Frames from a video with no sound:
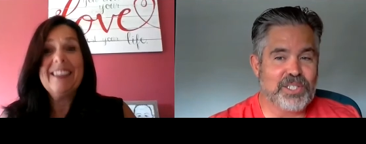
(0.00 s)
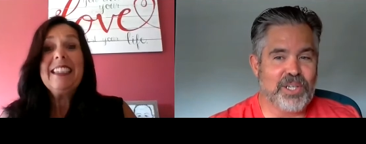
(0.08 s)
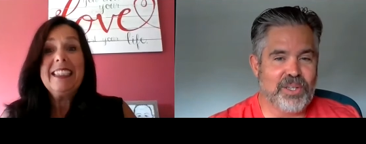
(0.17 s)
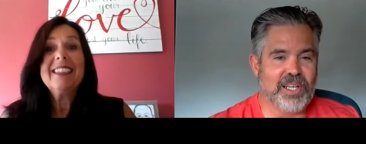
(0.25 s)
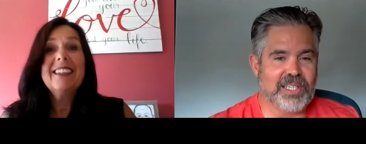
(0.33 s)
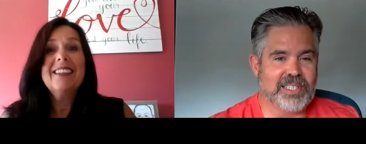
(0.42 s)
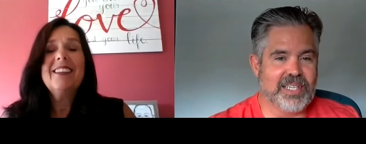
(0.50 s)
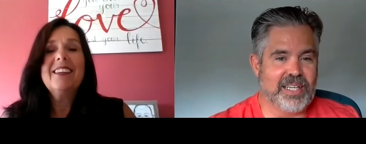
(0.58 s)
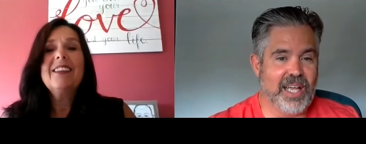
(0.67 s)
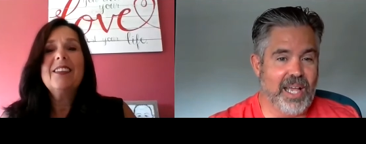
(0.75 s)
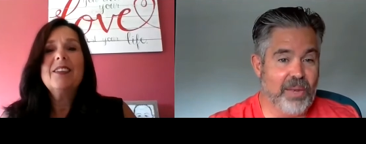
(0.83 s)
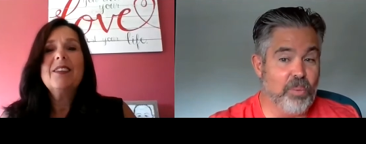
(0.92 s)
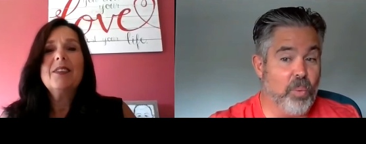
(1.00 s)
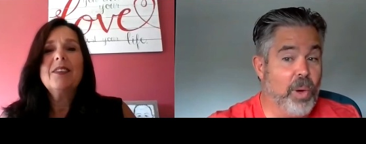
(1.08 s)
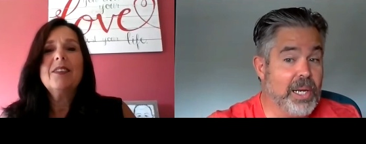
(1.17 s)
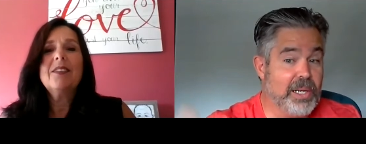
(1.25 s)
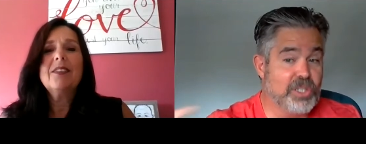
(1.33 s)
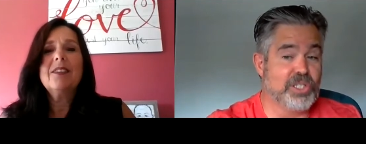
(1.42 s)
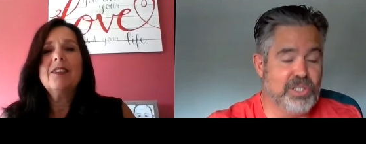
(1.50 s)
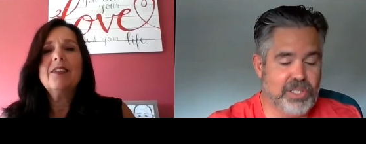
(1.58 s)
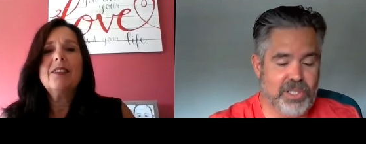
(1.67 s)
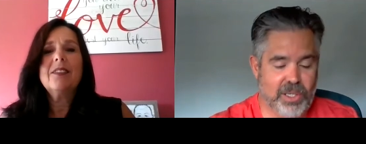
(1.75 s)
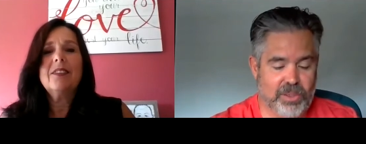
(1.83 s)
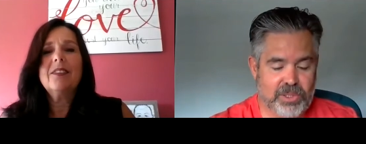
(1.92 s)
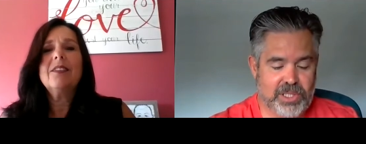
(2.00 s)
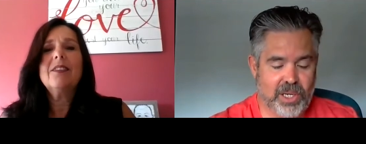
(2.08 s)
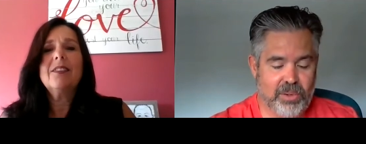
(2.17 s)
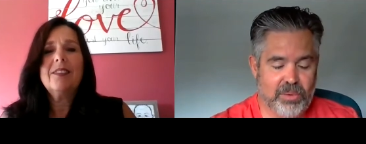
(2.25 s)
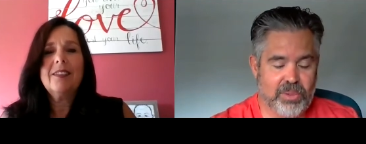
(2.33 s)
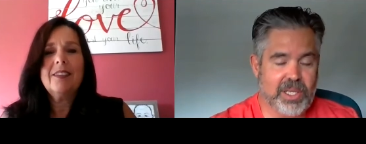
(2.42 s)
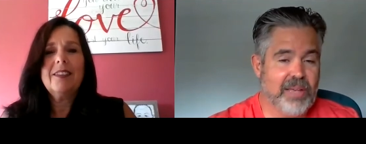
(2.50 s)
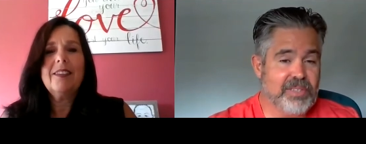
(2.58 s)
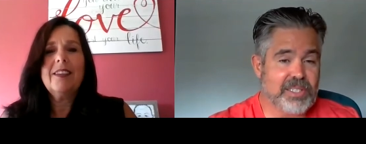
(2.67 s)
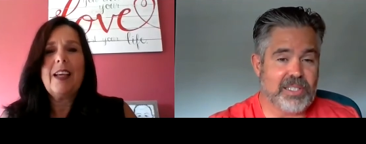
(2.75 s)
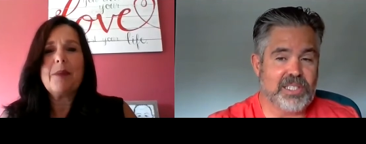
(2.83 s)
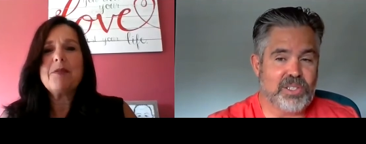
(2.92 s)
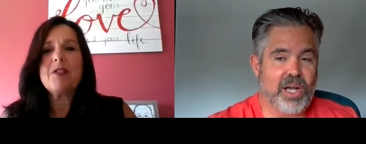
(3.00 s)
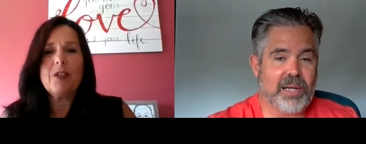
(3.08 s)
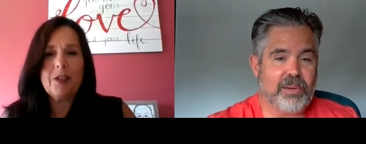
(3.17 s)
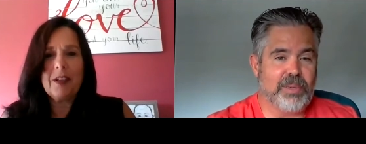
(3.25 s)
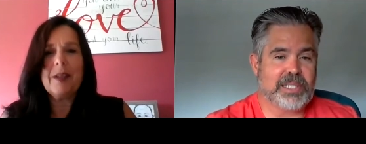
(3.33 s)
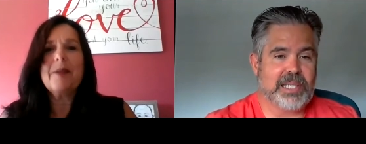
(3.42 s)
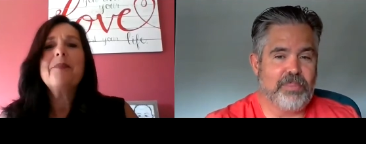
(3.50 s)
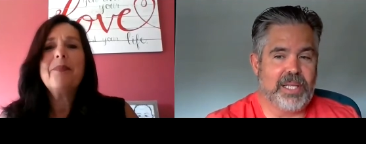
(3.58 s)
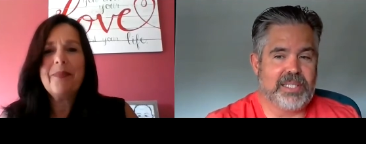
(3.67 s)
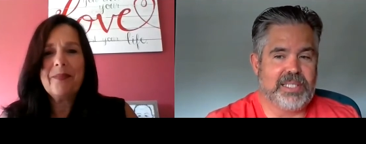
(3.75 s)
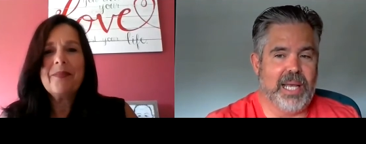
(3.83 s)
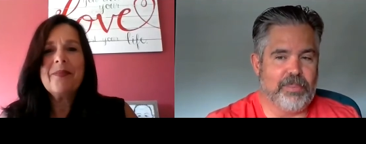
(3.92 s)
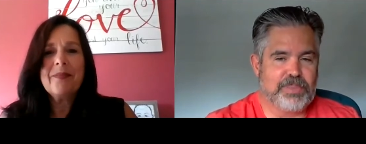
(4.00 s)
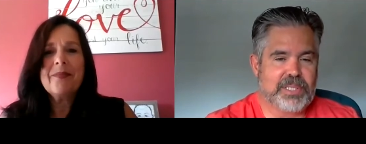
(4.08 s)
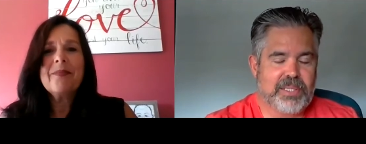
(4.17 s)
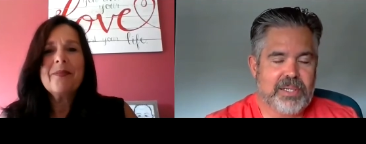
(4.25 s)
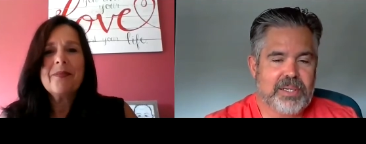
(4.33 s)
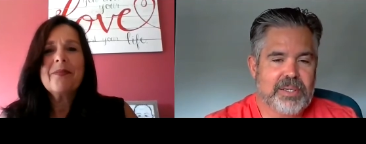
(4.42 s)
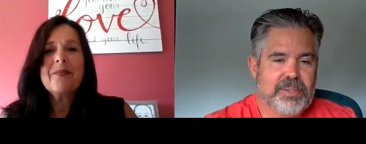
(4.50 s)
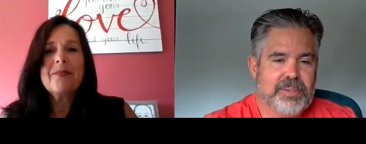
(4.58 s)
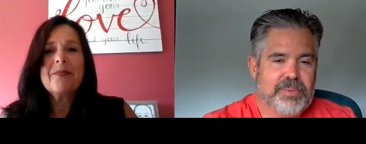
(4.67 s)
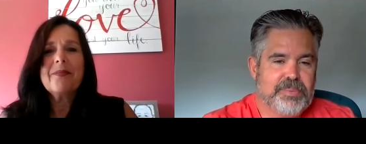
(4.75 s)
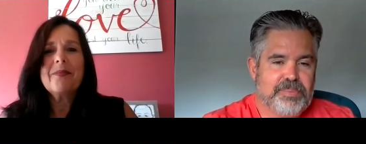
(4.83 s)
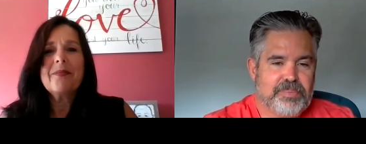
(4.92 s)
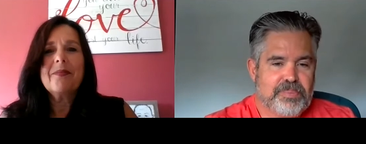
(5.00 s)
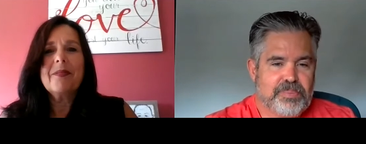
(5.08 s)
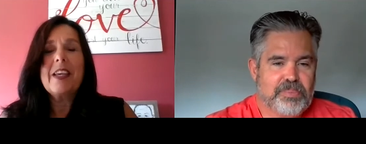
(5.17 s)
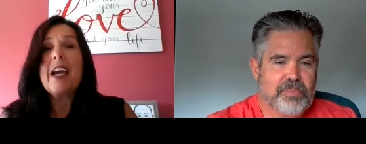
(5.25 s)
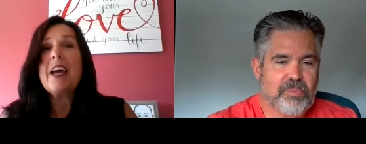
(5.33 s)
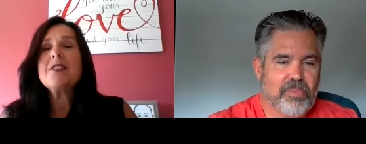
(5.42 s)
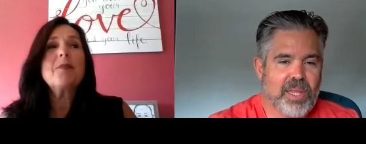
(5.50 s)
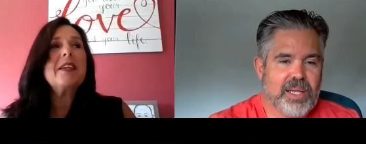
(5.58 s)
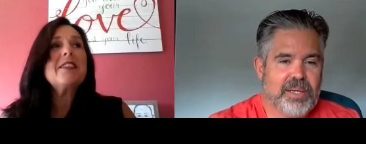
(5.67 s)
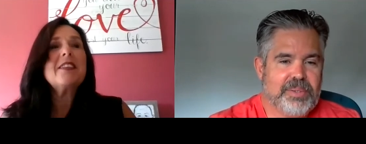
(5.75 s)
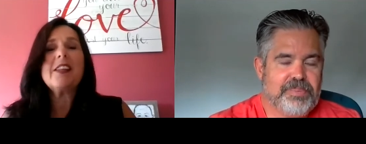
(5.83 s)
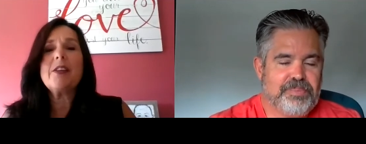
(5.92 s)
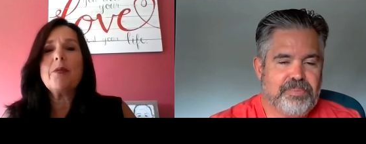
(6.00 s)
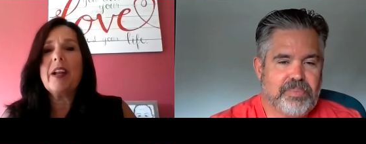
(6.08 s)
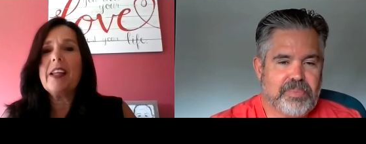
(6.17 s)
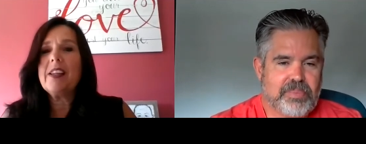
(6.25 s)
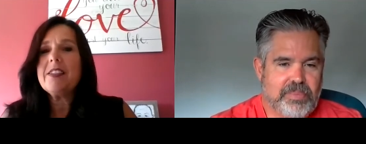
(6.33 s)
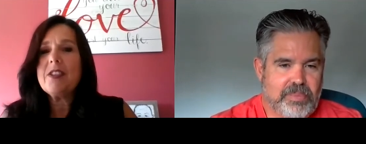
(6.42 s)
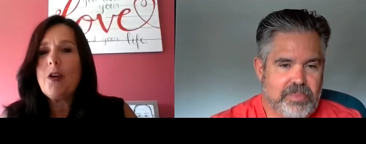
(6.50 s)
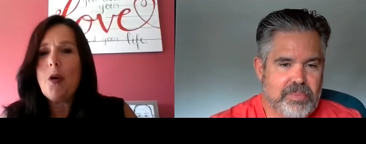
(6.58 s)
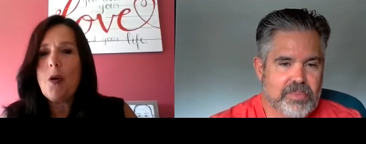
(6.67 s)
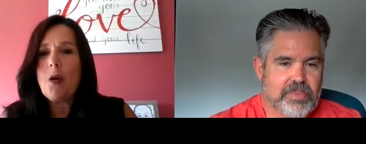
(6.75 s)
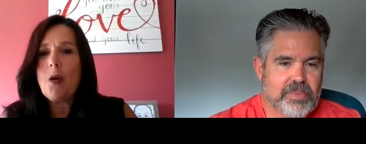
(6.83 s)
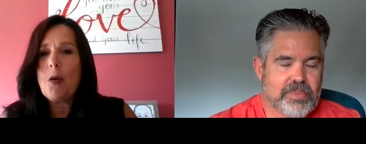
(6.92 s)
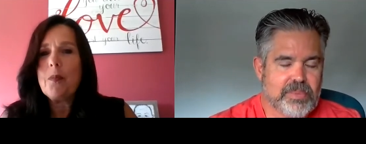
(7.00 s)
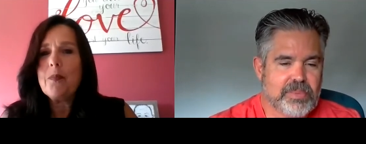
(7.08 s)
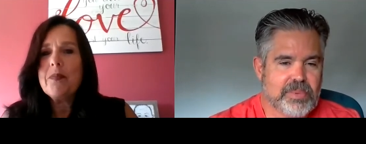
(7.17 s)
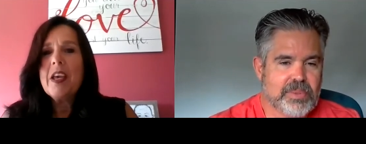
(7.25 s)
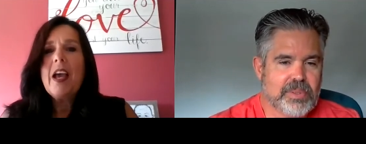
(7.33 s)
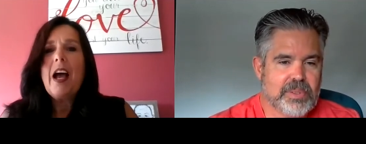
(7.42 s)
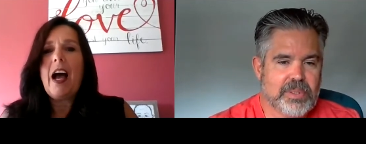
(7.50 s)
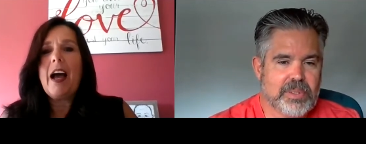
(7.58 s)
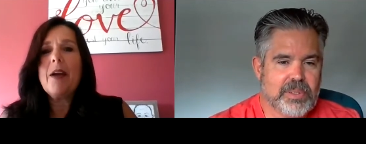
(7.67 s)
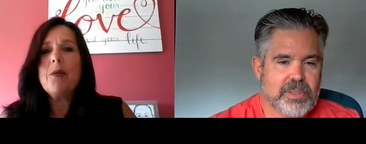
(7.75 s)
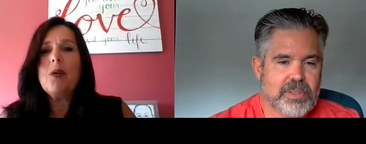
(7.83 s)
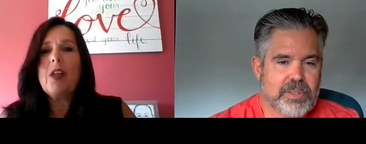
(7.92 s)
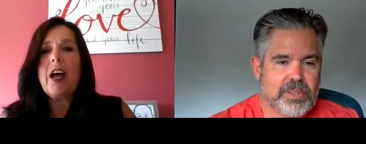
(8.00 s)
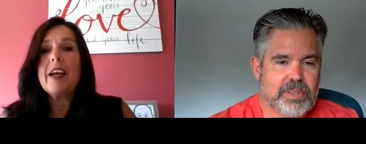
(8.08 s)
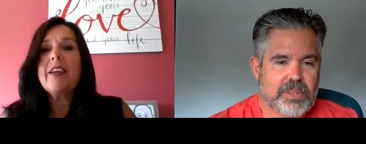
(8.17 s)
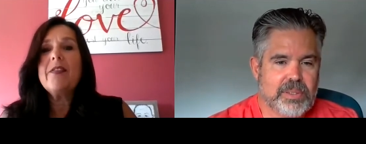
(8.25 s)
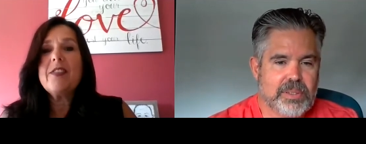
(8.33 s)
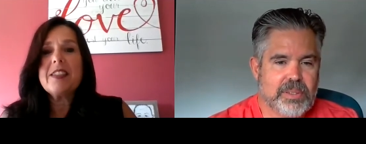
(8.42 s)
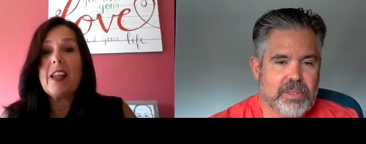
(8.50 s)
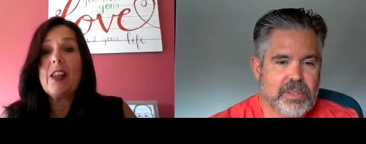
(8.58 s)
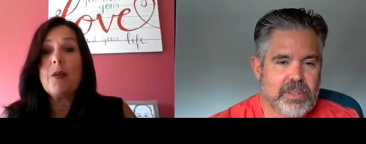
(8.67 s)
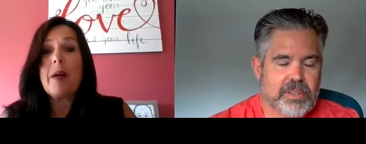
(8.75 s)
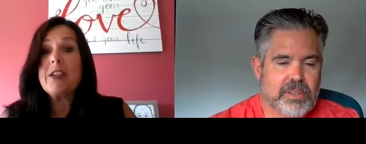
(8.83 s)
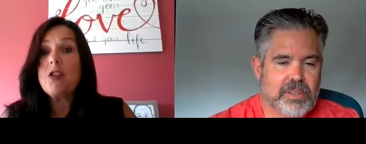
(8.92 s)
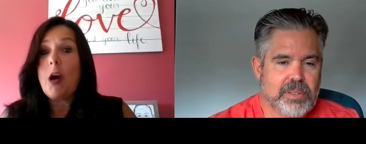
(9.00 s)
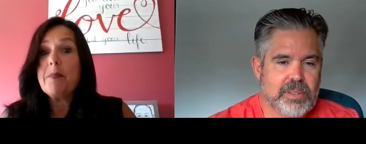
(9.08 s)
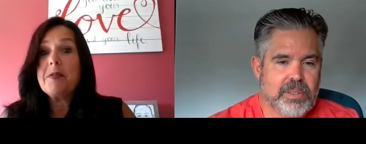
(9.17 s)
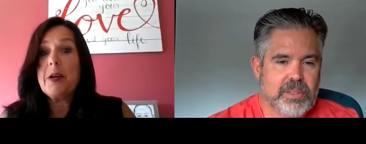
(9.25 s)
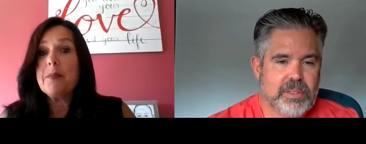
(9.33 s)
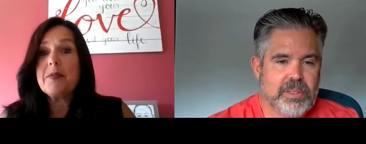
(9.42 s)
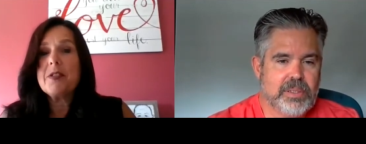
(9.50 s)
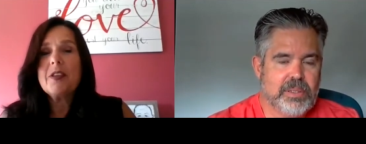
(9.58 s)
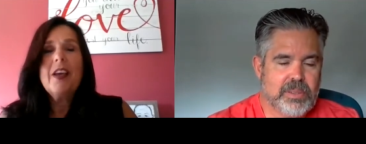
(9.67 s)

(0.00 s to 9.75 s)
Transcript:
Speaker 1: you should listen and what should you do. So give us let's talk uh-huh. about some of the
Speaker 2: tips. Yeah, so basically, when I list a home, I will uh, give the seller my top tips.